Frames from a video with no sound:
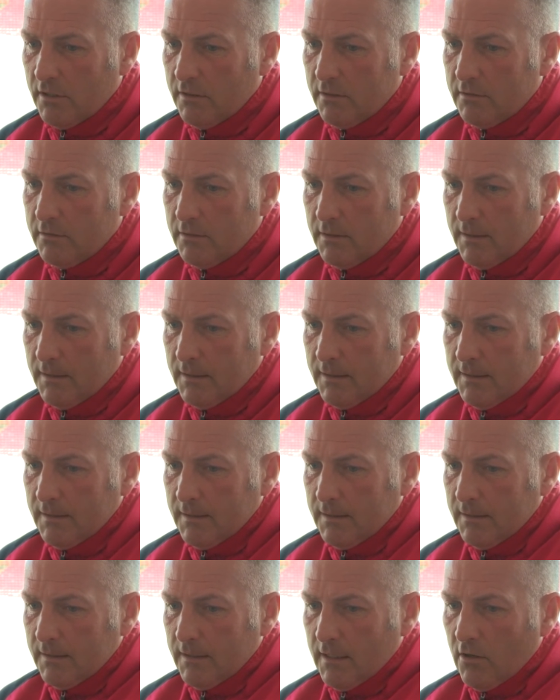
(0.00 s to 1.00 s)
and
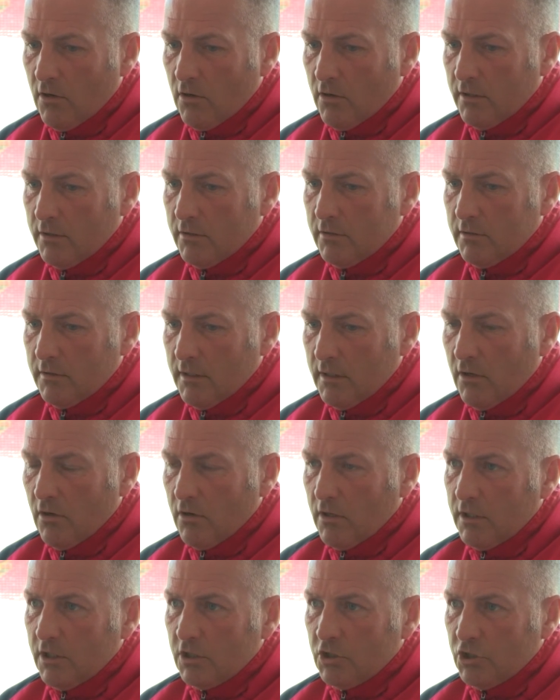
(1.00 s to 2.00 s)
they're not going to